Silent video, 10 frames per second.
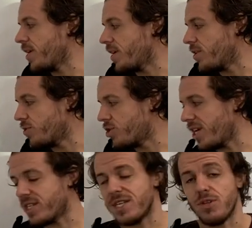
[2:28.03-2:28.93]
You're gonna do
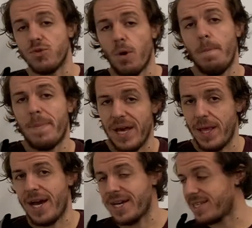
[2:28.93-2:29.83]
16 dumbbell
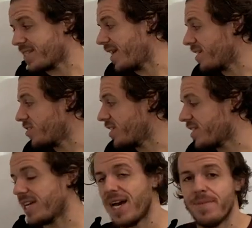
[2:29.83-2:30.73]
hang snatch this
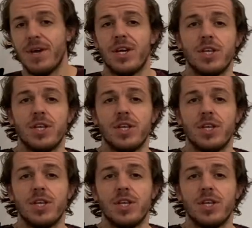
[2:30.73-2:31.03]
time,